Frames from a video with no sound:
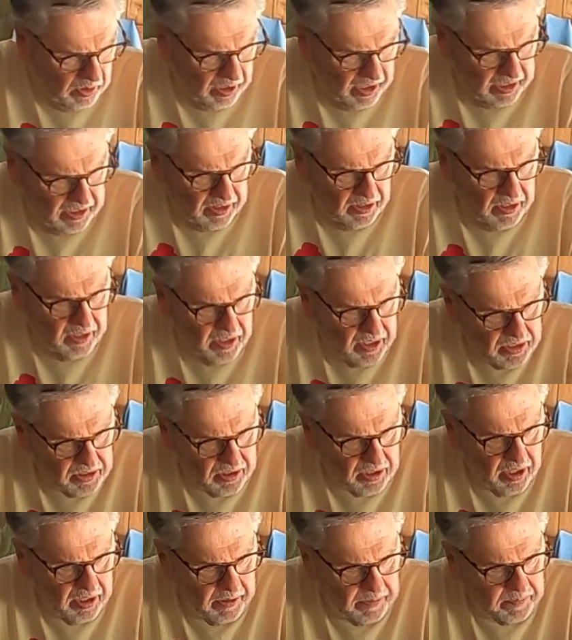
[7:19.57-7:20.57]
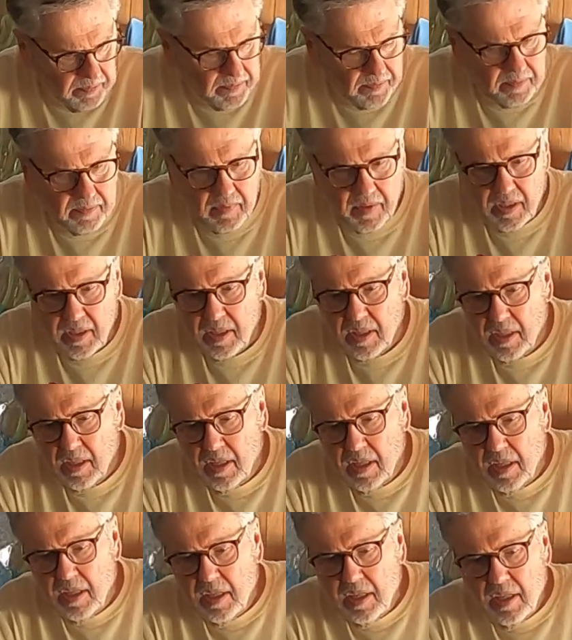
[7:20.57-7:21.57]
like this,
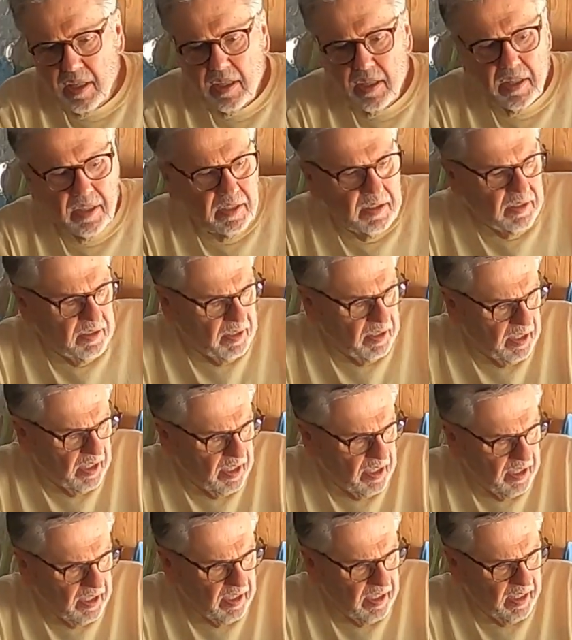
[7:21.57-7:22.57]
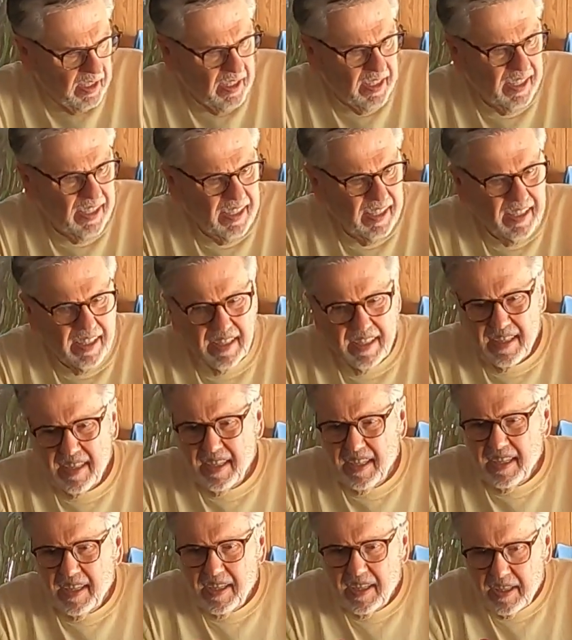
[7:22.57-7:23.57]
it kind
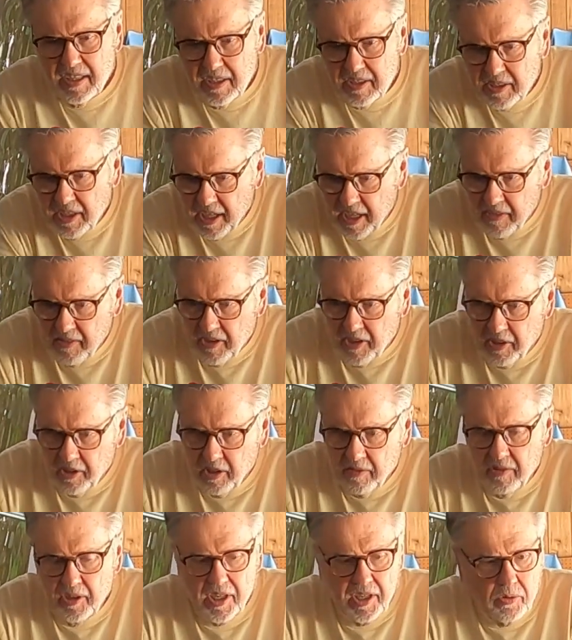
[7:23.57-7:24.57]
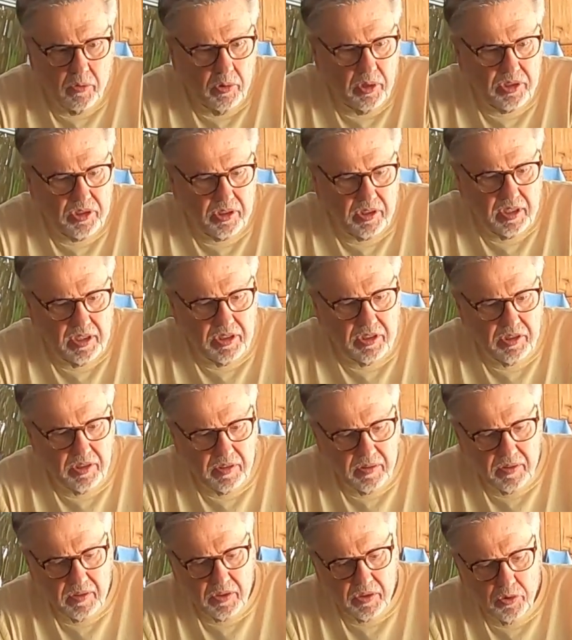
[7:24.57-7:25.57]
of elevate, which
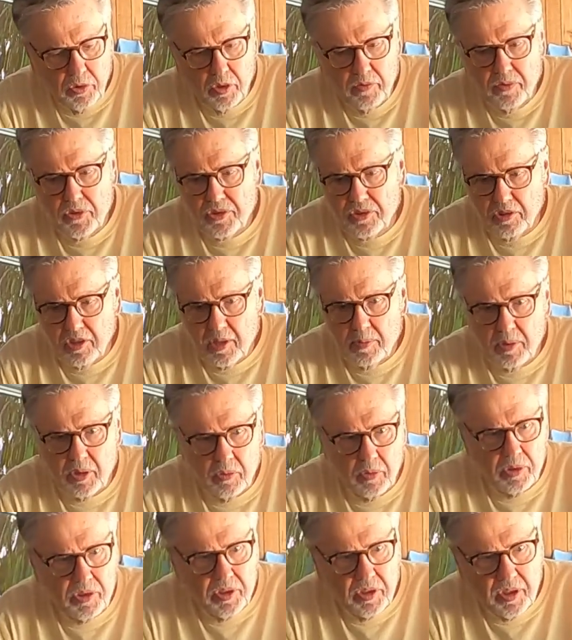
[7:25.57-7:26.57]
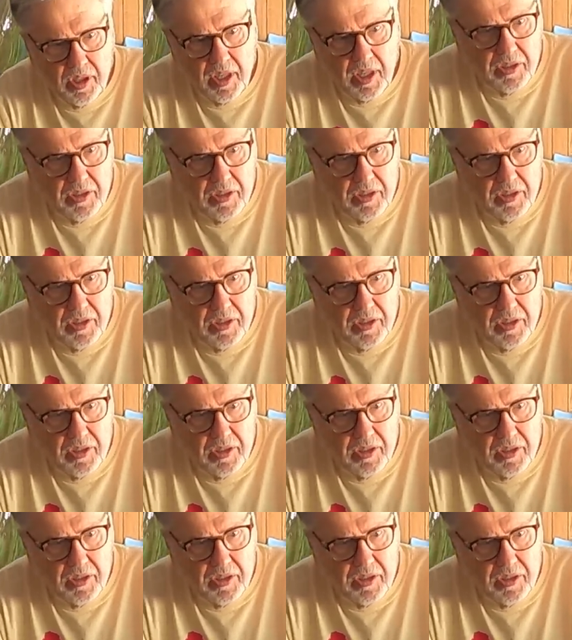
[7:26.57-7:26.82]
is good for sleeping when your